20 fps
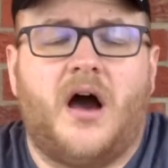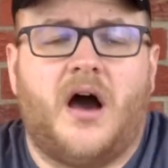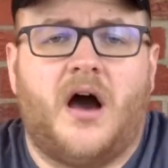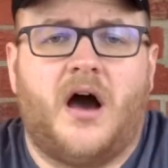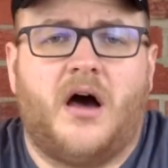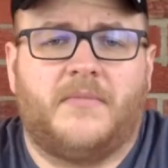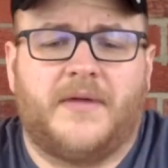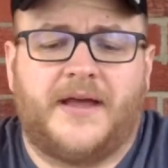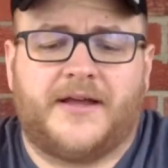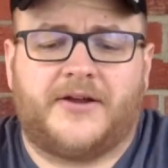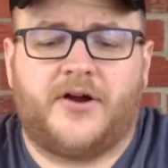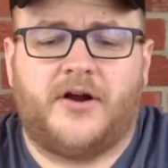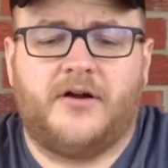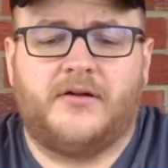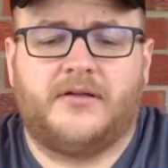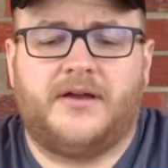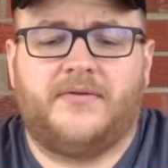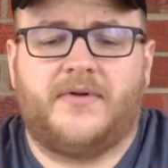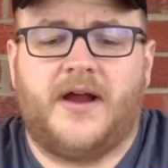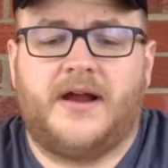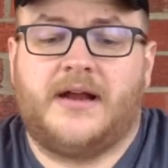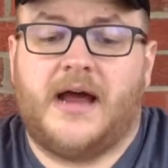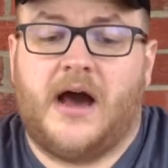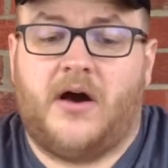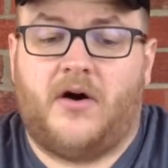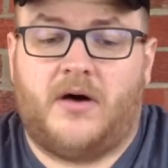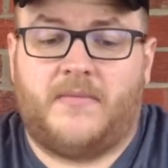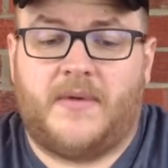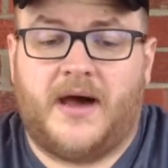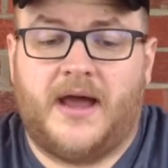Like currently right
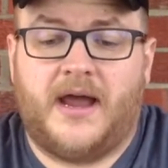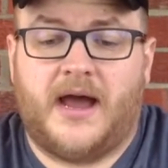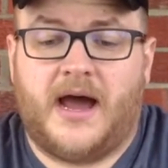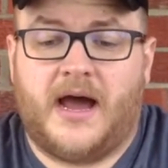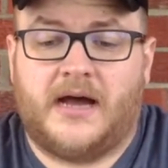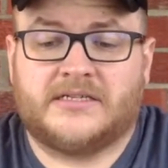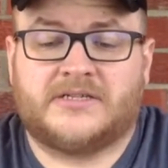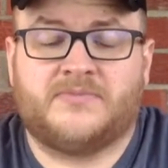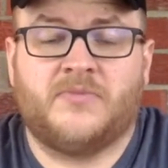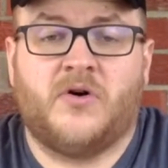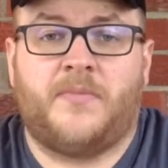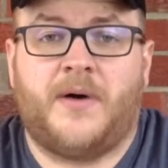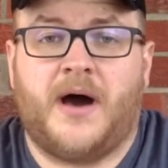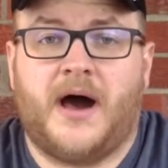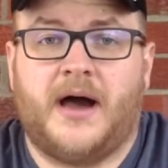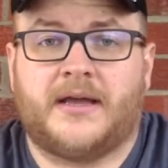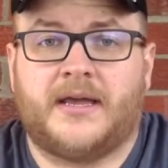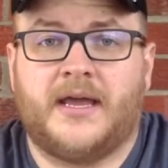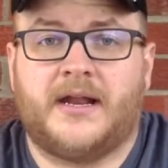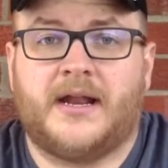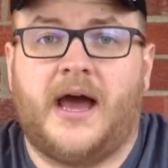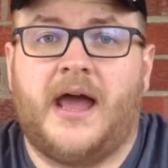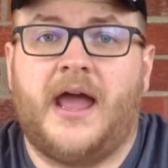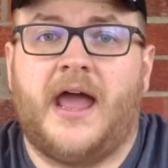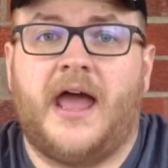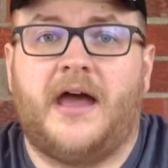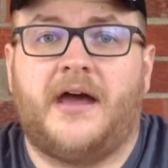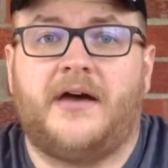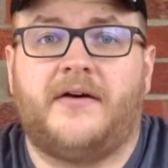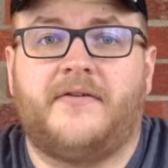now on my Osmo Pocket, I
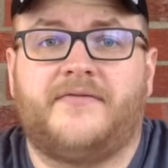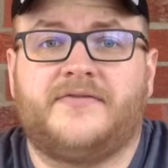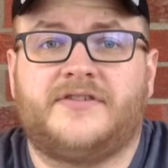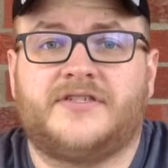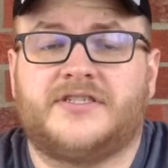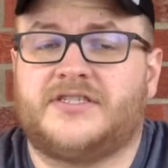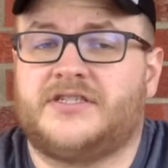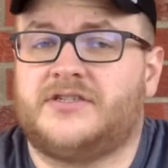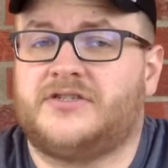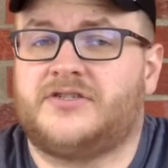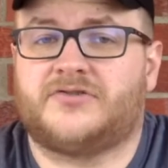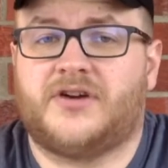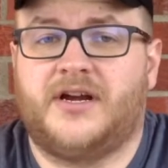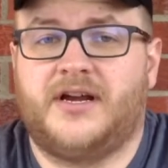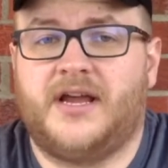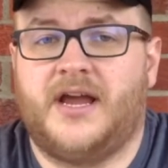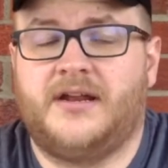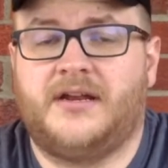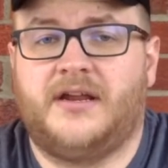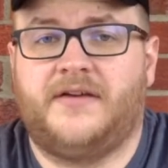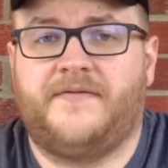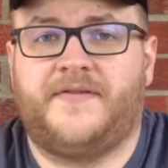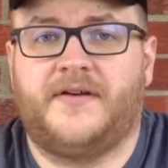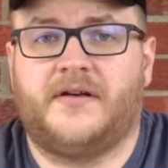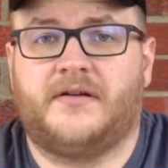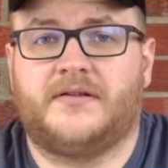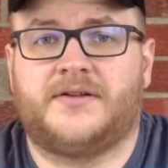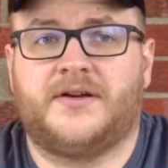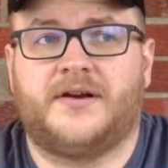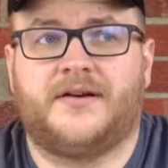have just a straight ND
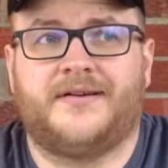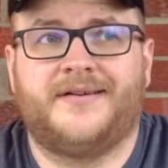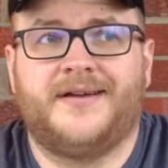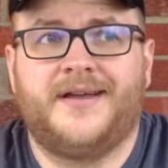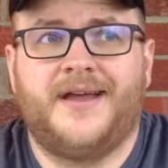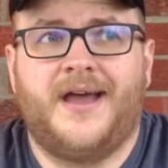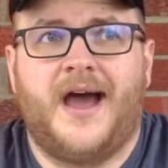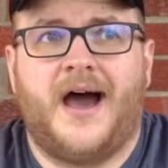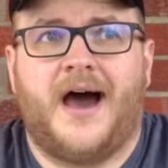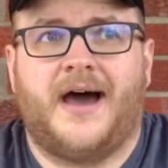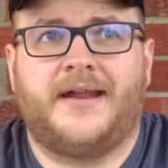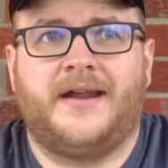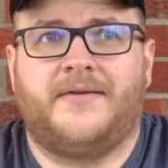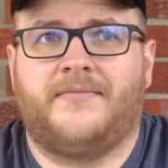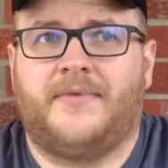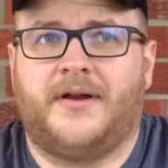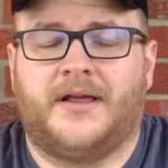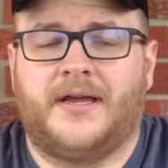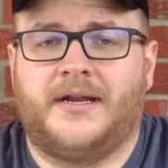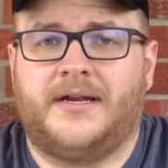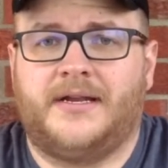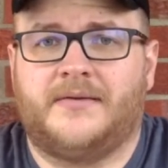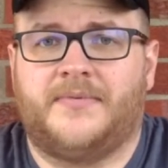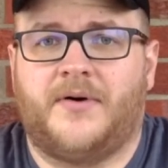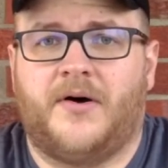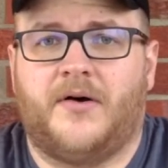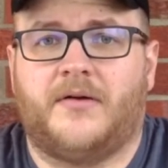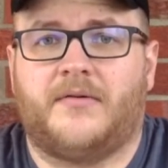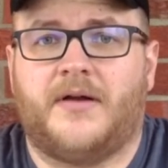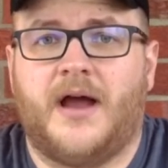filter. I didn't really need the
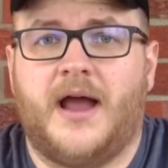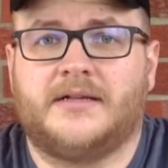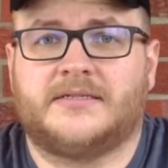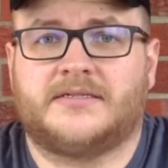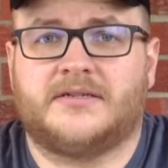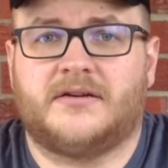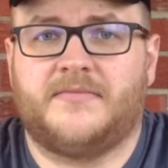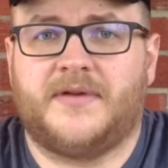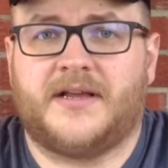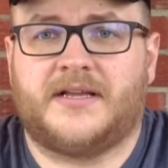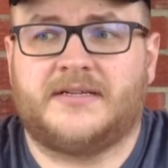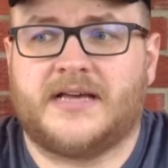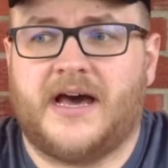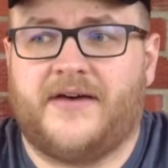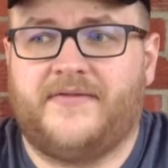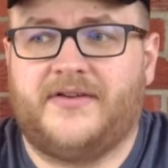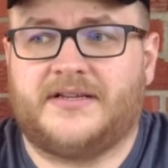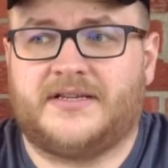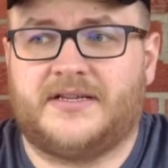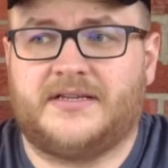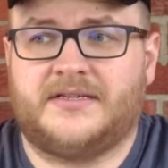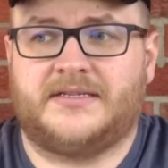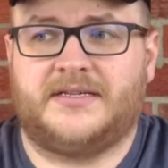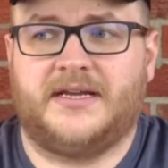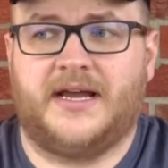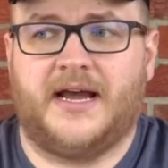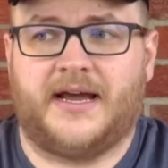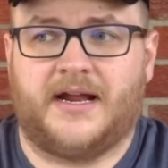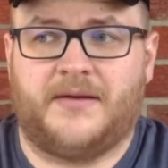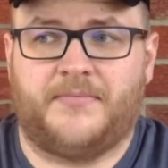polarizer because obviously,
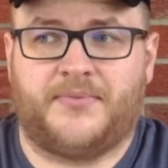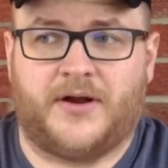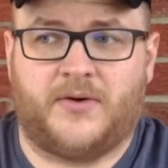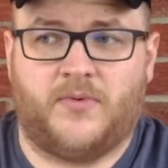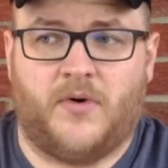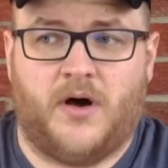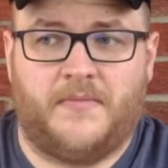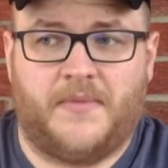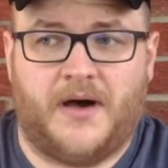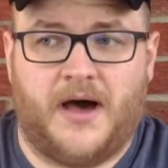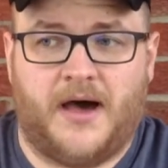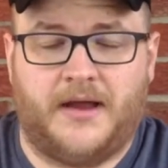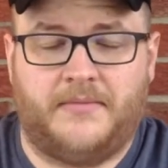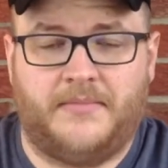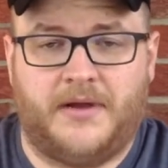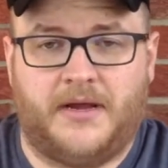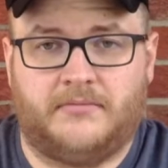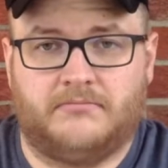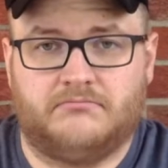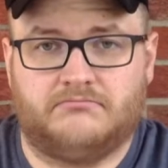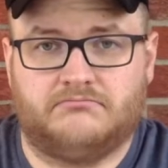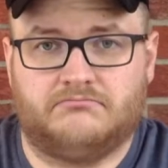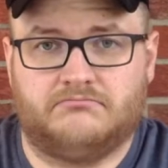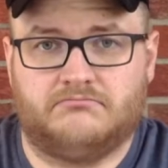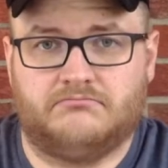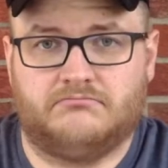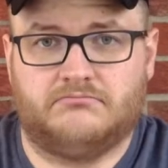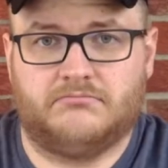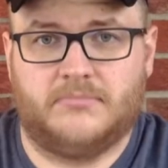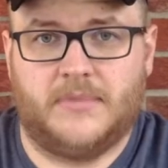see, I got a brick wall behind me.
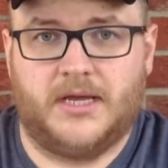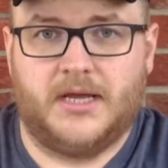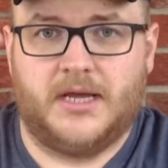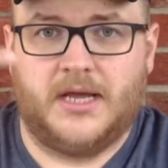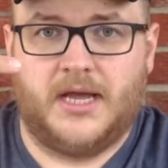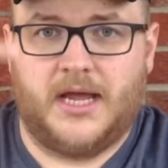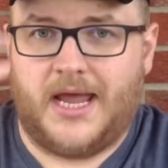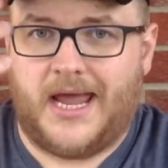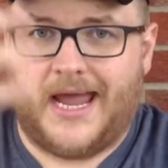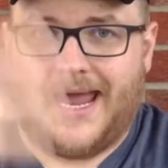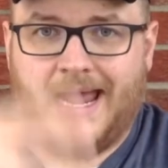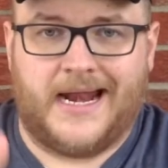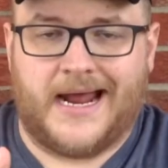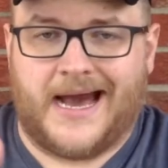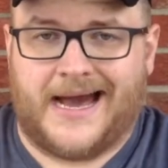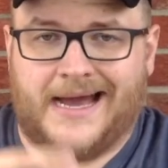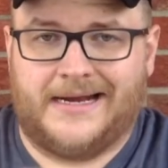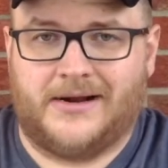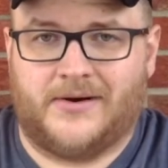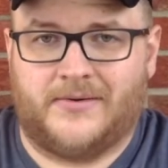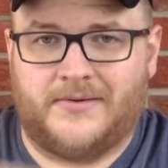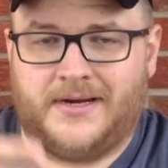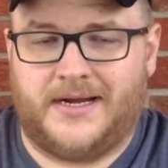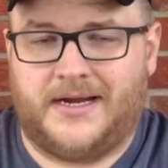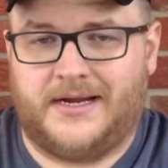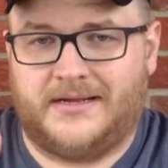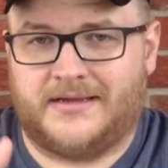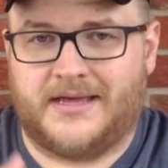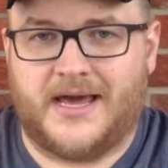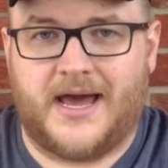And I don't
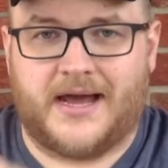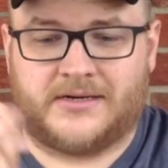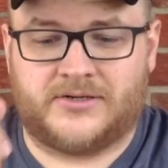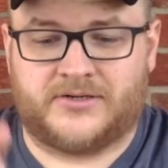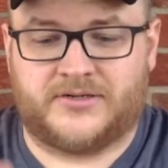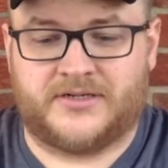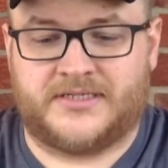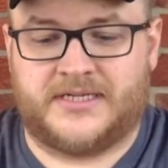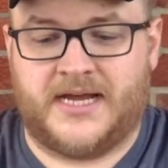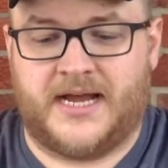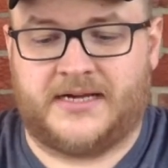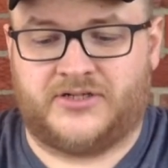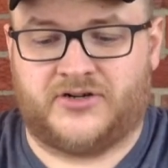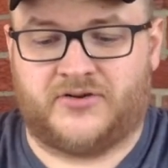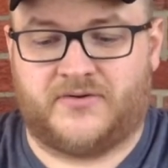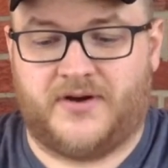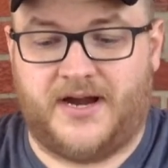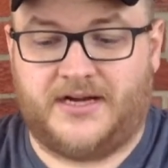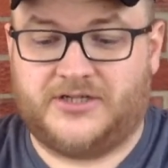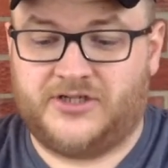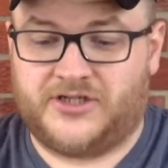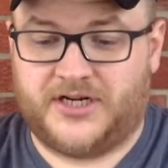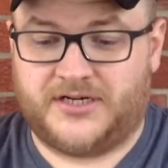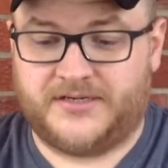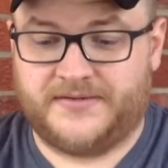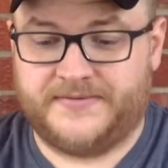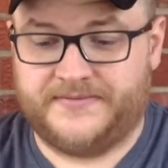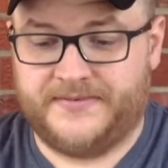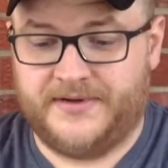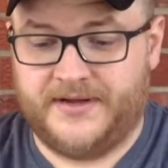need the extra
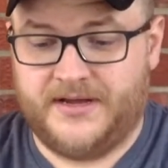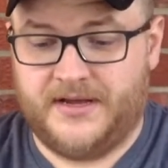saturation.